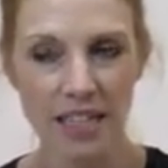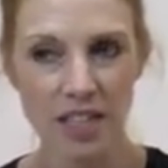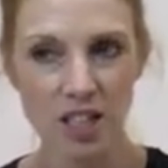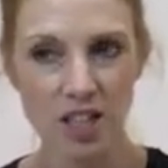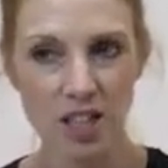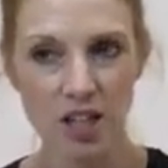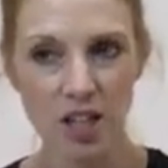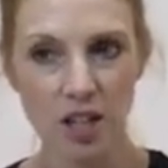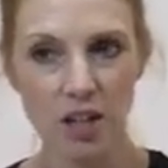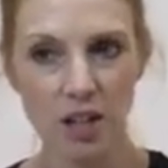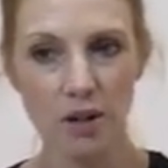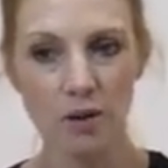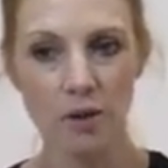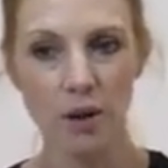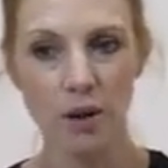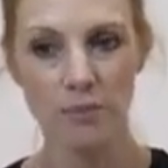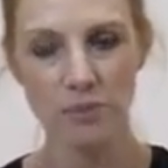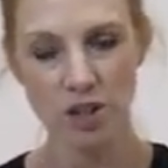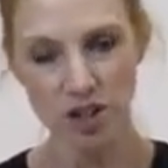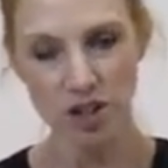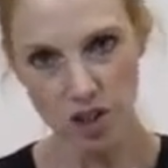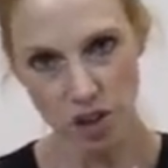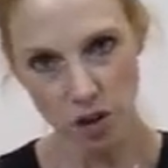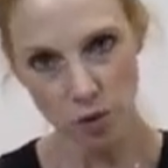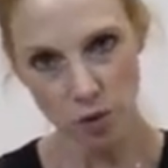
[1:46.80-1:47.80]
So I'm
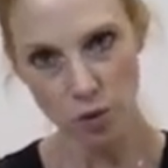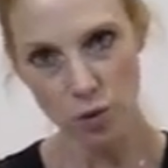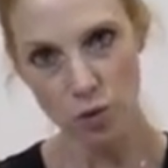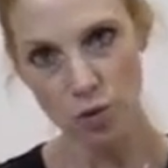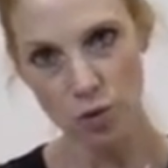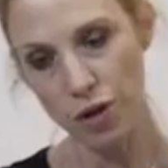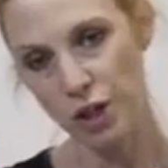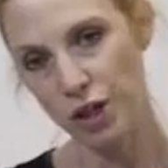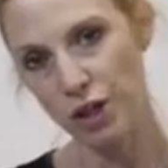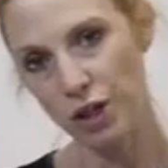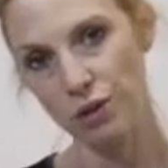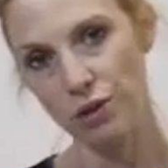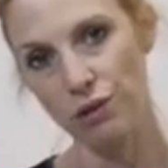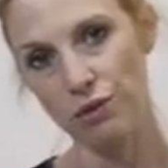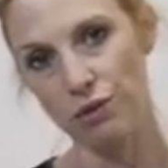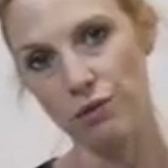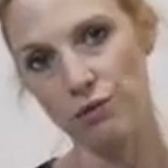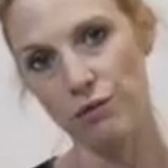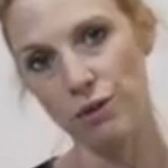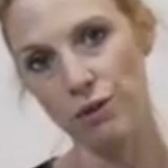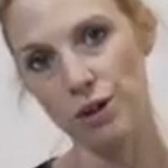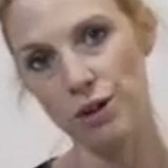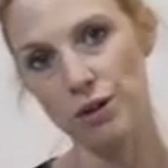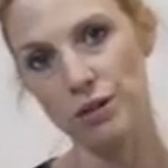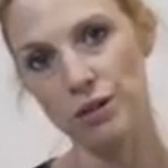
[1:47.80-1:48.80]
just going to walk you
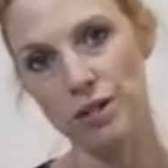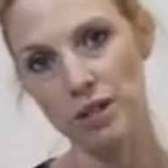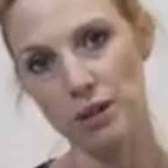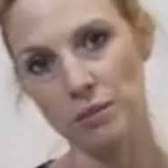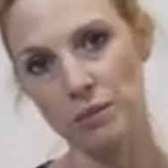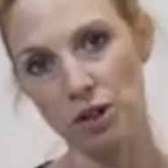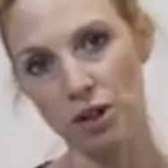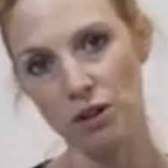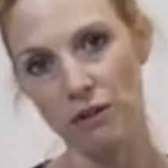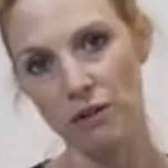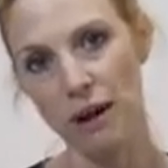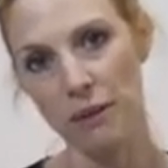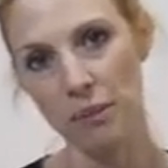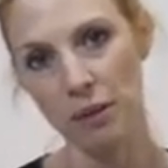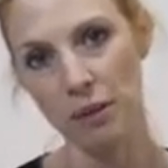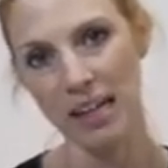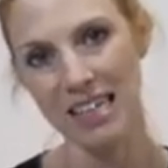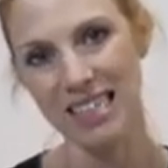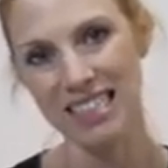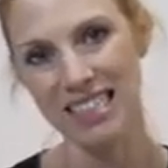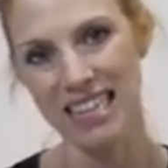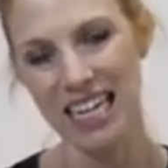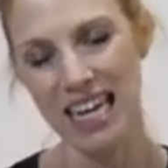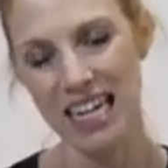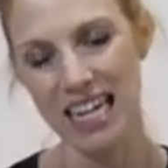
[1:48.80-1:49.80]
through some correct
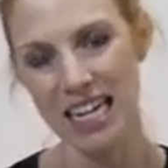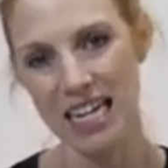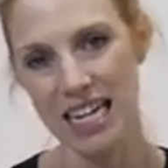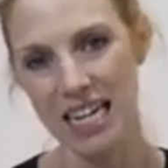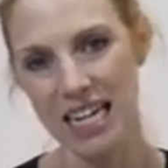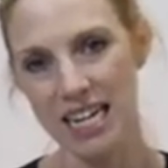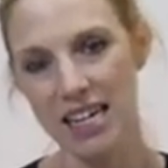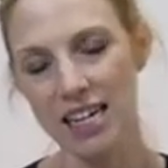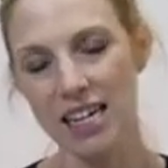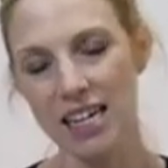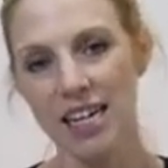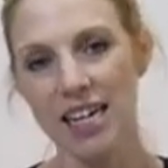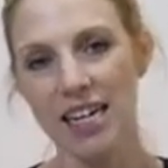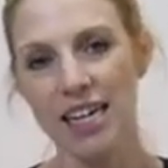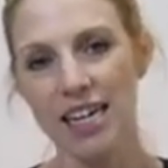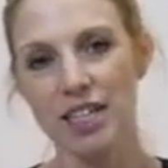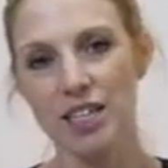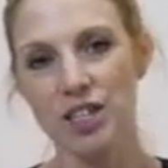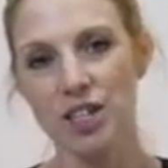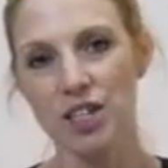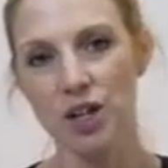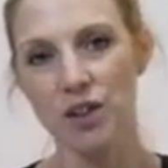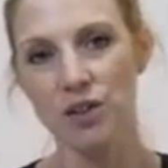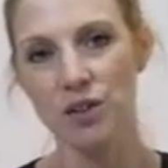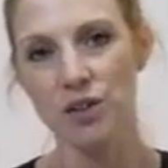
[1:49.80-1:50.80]
plank technique
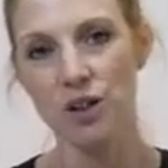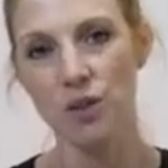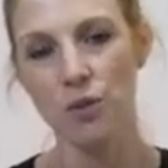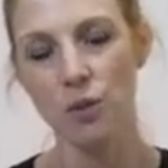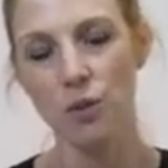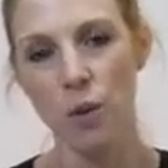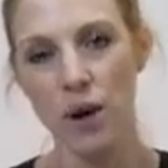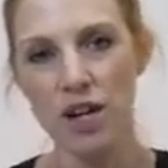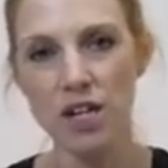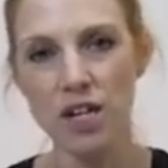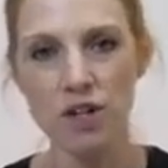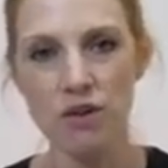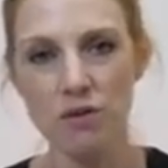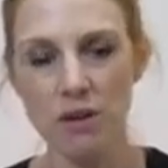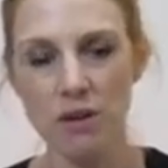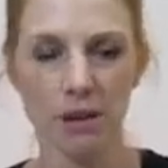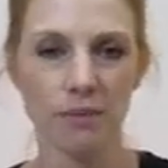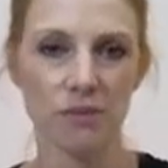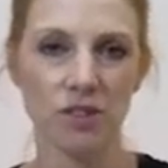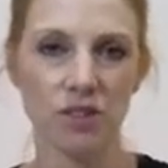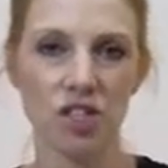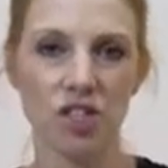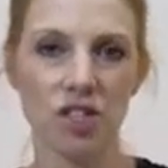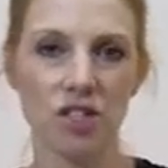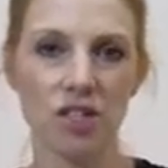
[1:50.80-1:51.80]
so that when you
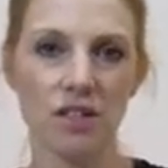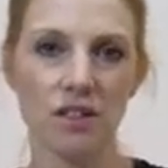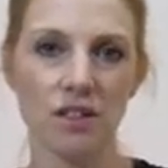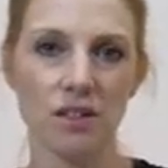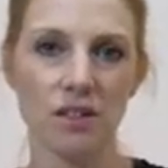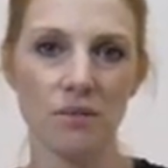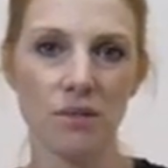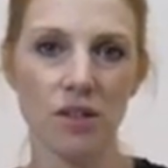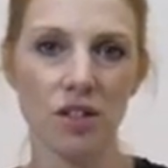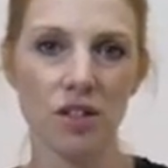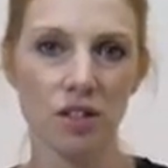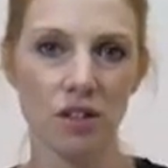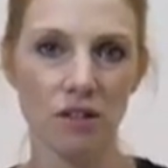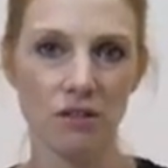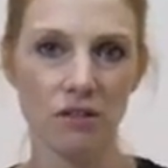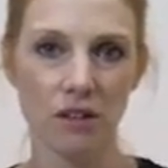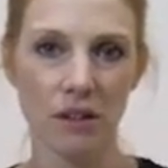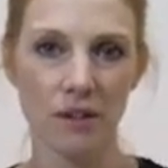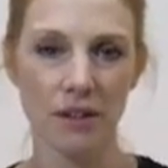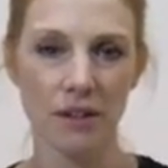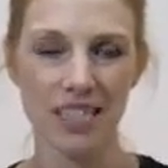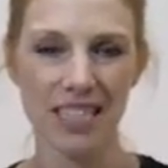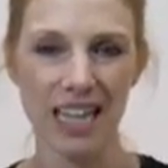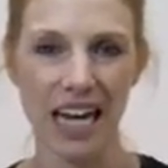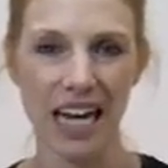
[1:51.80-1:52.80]
come to do them, you
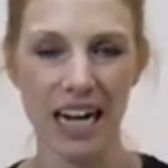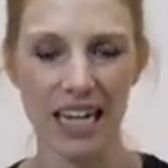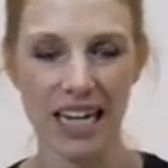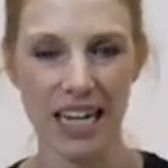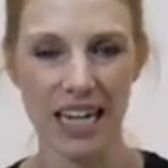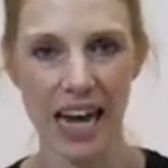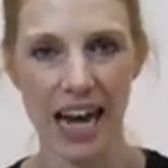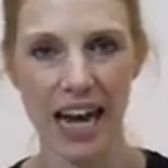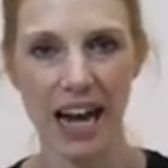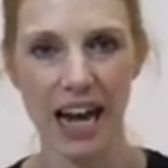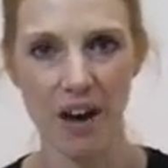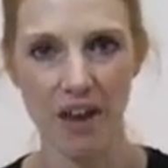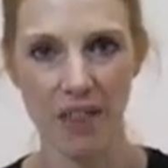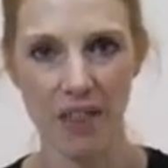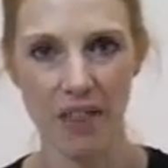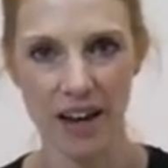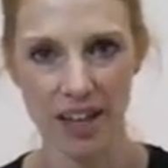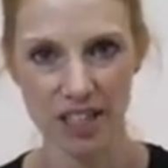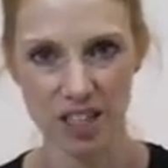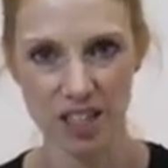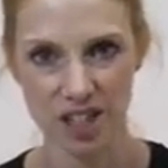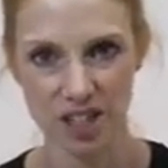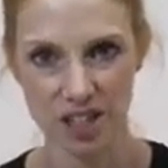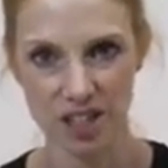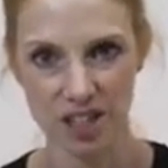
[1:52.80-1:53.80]
know exactly how
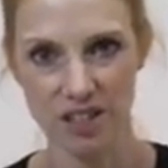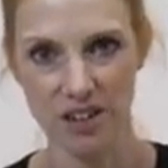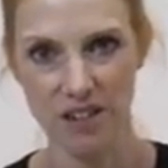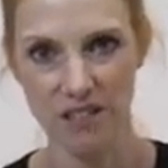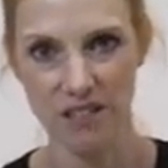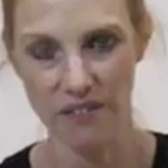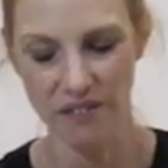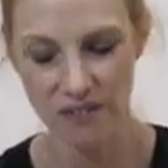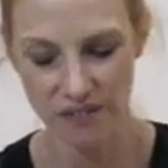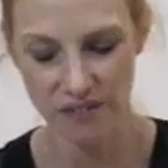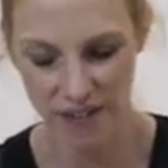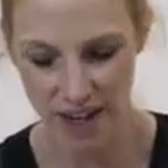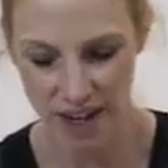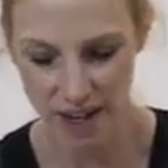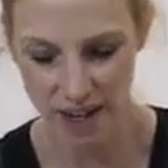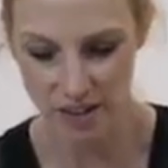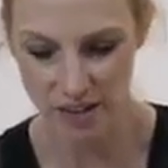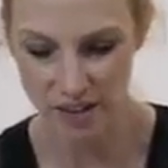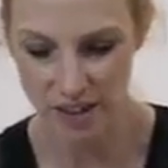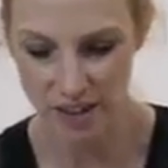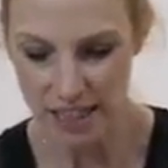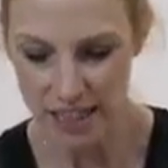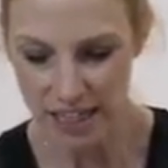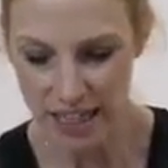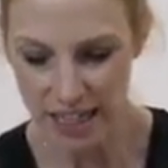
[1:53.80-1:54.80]
that should
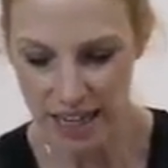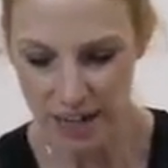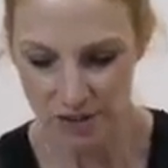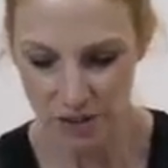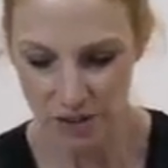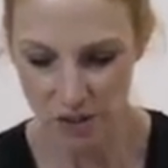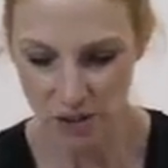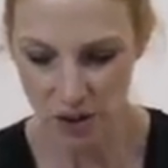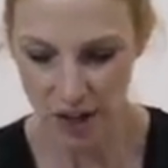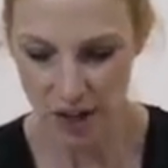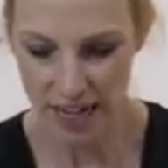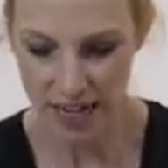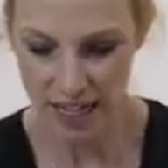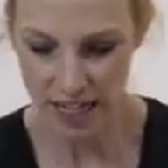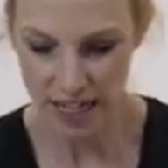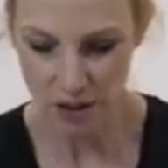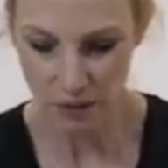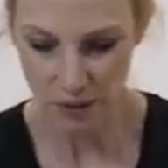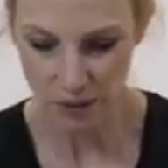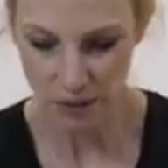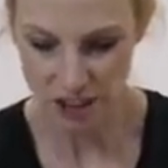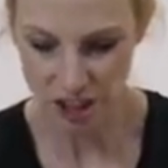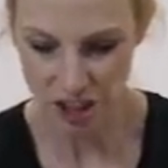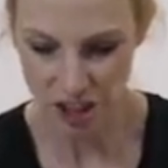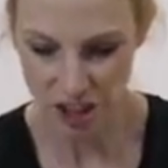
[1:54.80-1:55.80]
feel. If you've got any
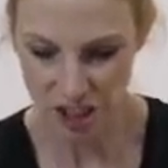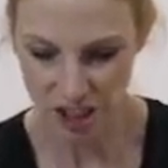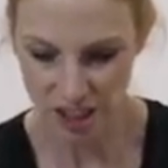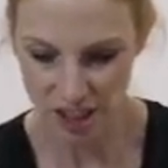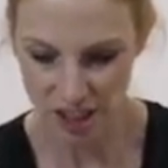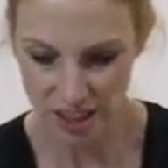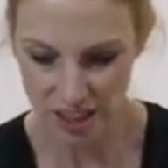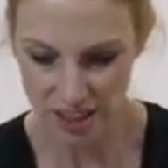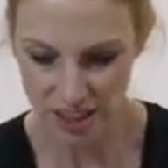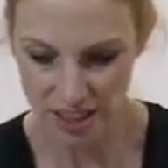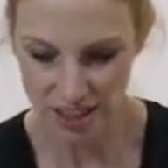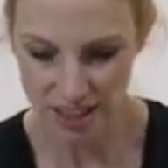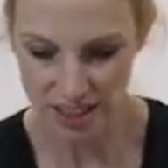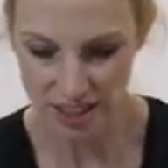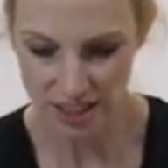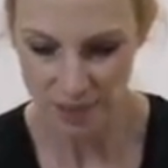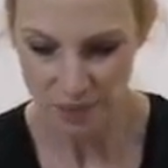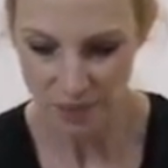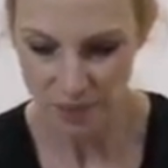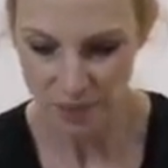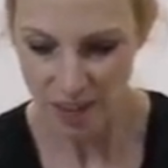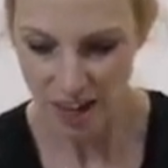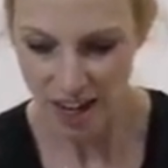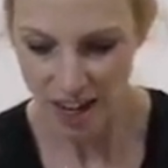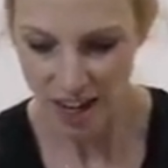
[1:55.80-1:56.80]
questions,
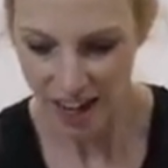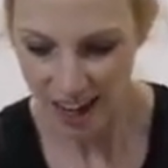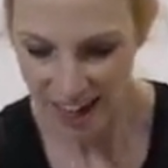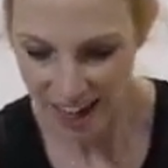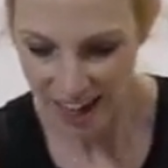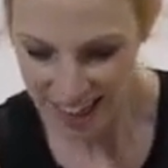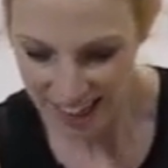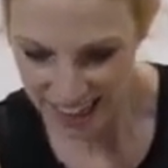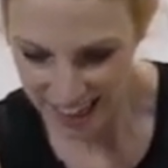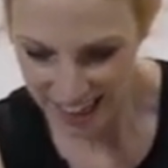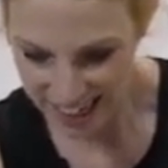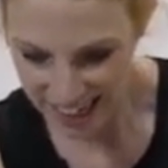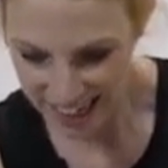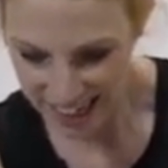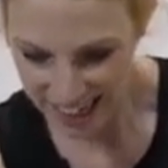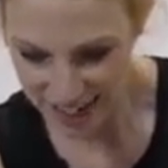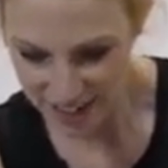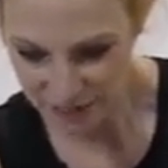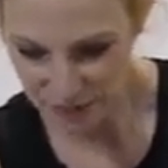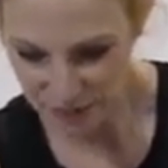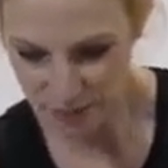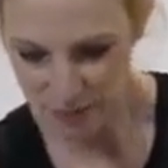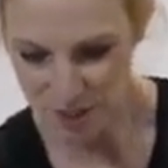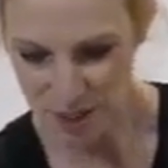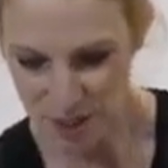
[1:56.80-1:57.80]
hi Lee
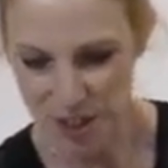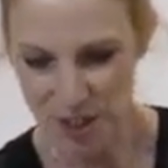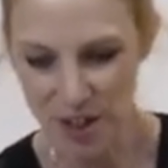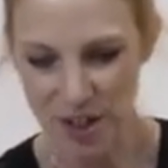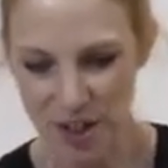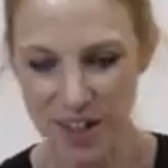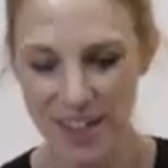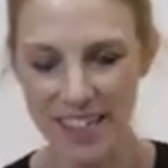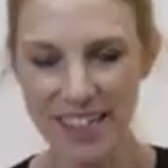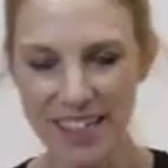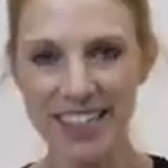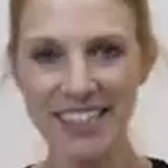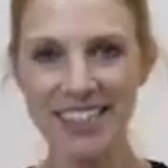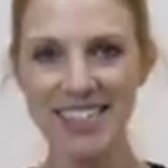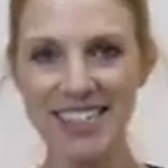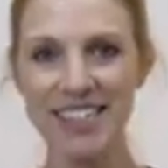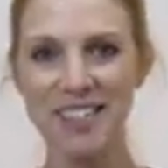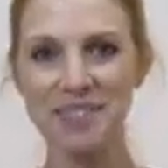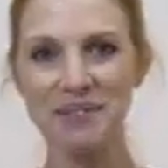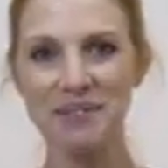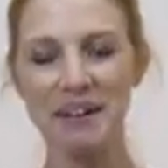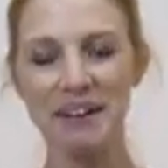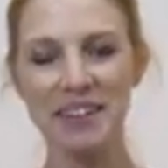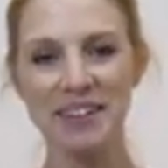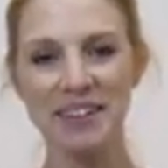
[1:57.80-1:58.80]
from
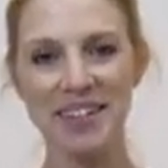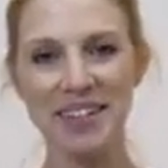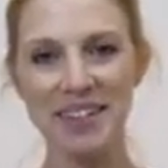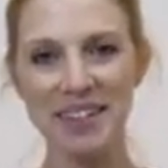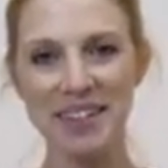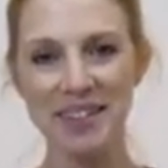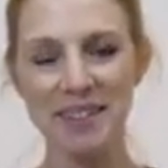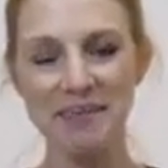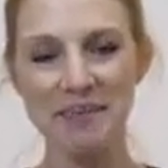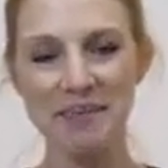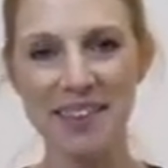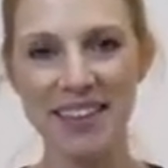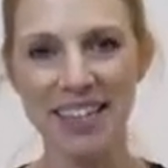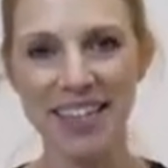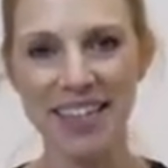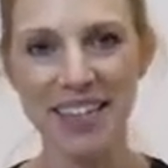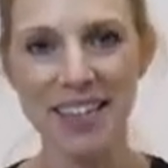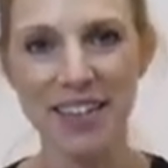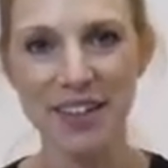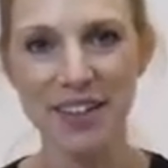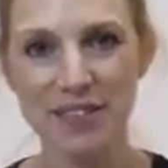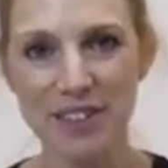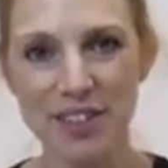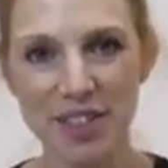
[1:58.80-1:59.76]
Scotland, welcome, thank you for